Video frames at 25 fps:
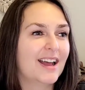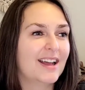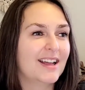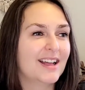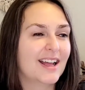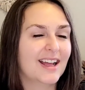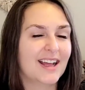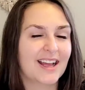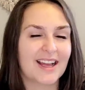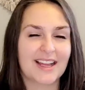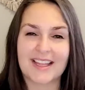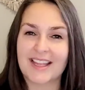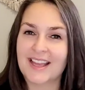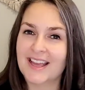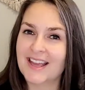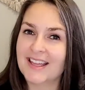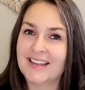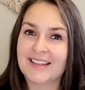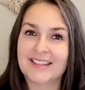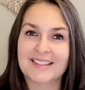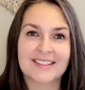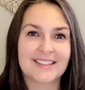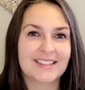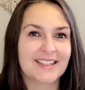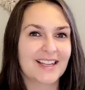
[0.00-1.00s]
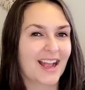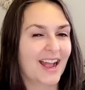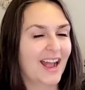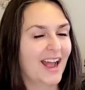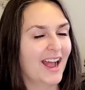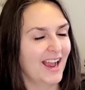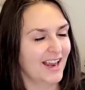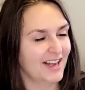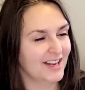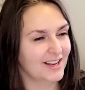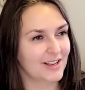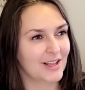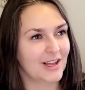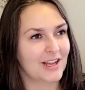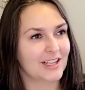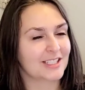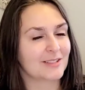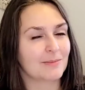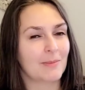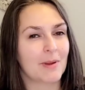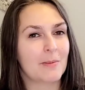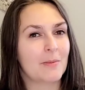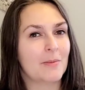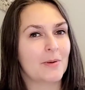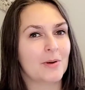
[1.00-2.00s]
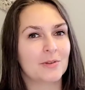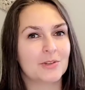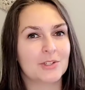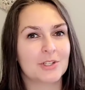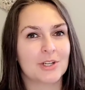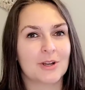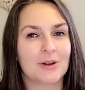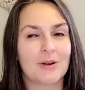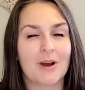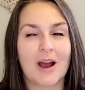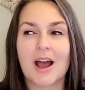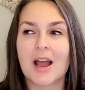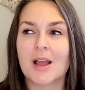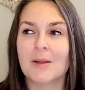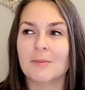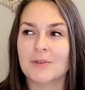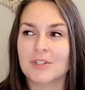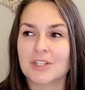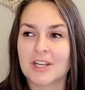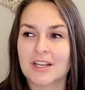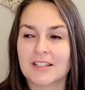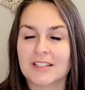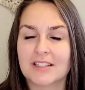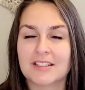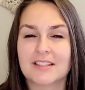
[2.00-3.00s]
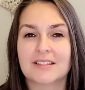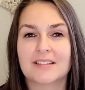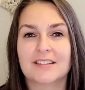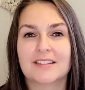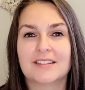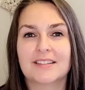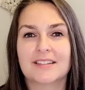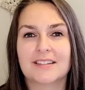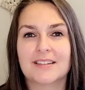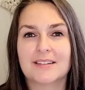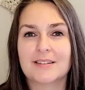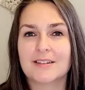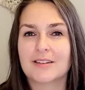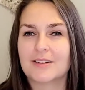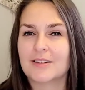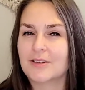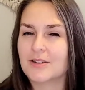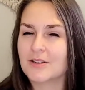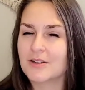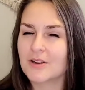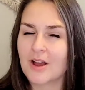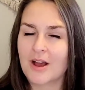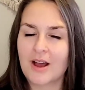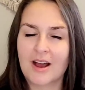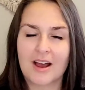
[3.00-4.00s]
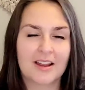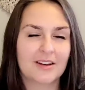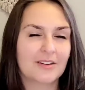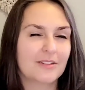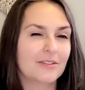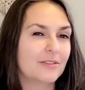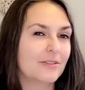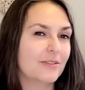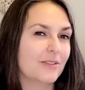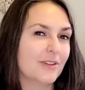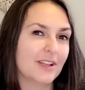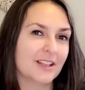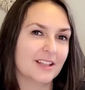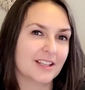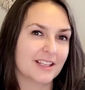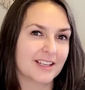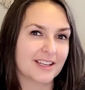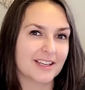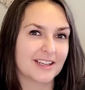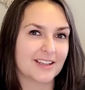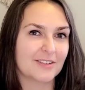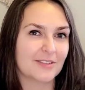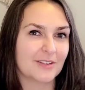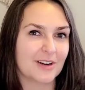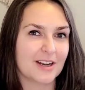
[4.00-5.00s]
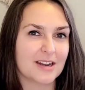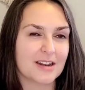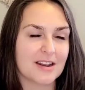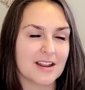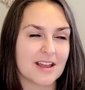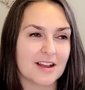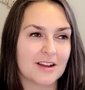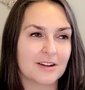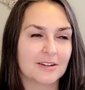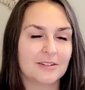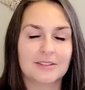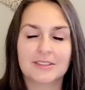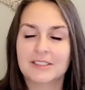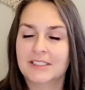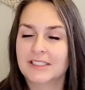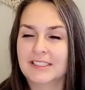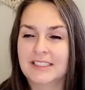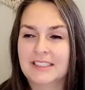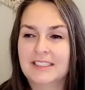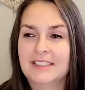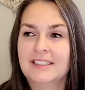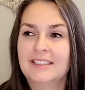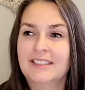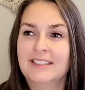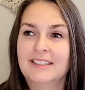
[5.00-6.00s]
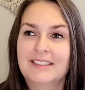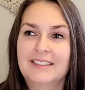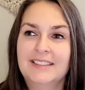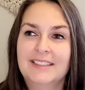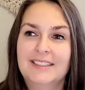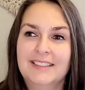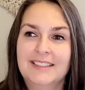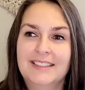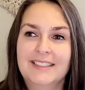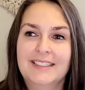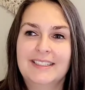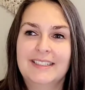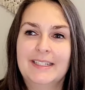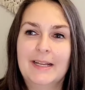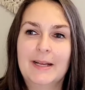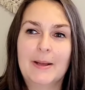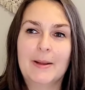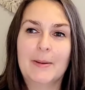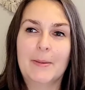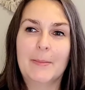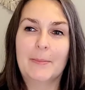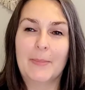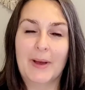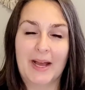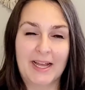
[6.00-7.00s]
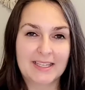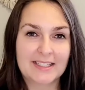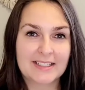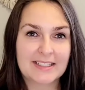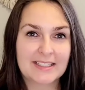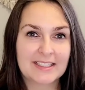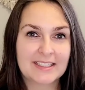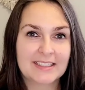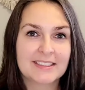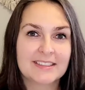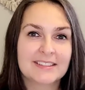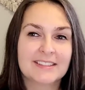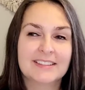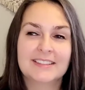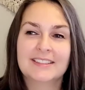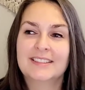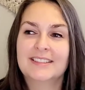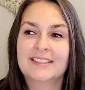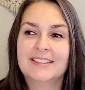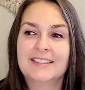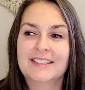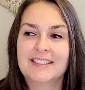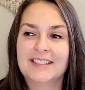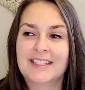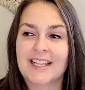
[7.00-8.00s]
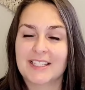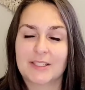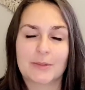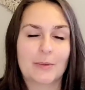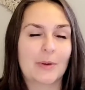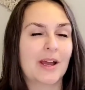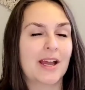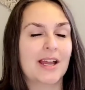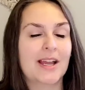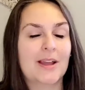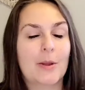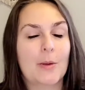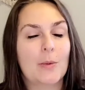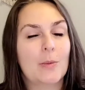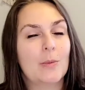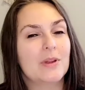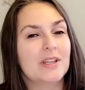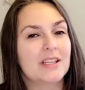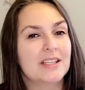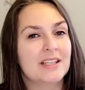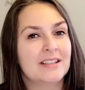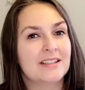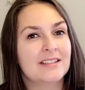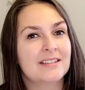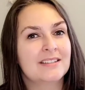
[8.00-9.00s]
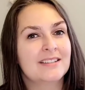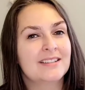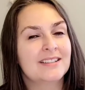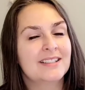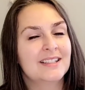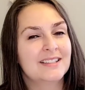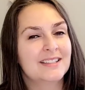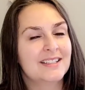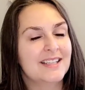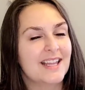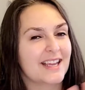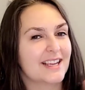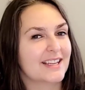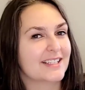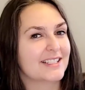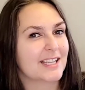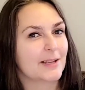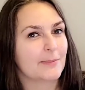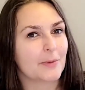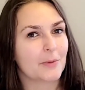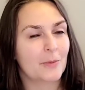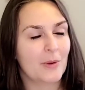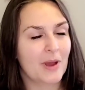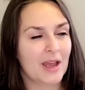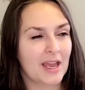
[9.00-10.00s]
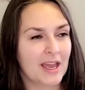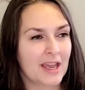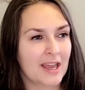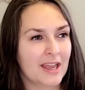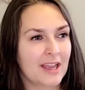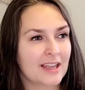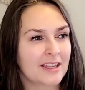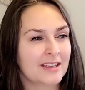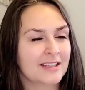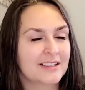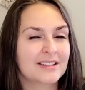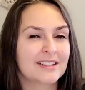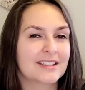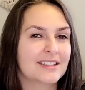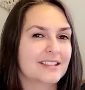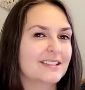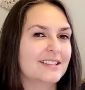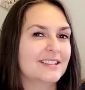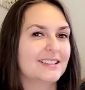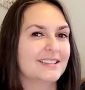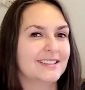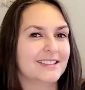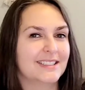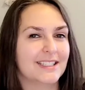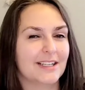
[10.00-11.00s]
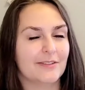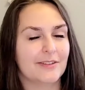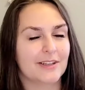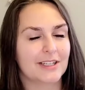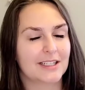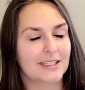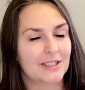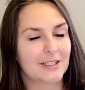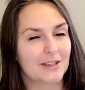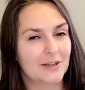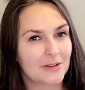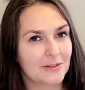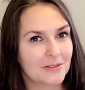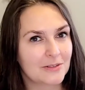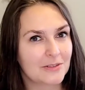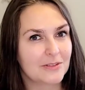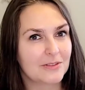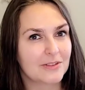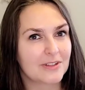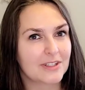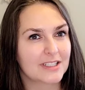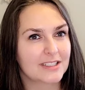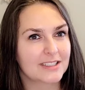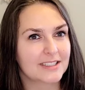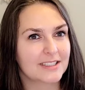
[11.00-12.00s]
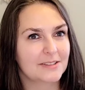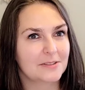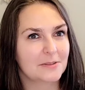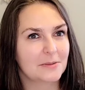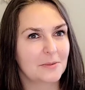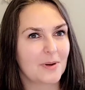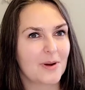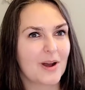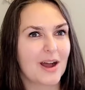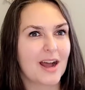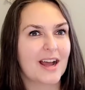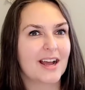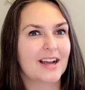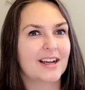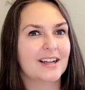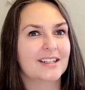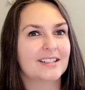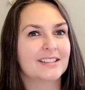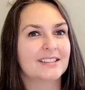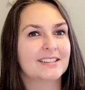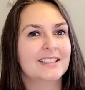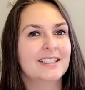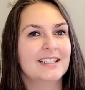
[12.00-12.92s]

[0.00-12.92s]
Again, kind of lost my mojo. I'm just not feeling it right now. But that's why we take a step away, leave it alone for a little while.